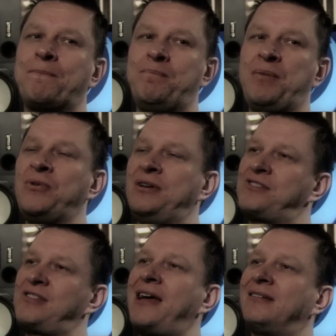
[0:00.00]
building a
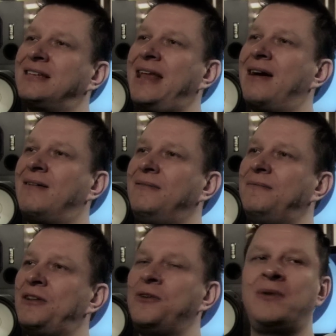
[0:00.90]
sound now
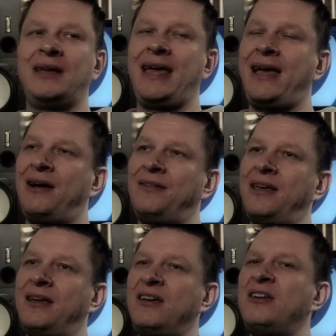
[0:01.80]
and you want to get out there,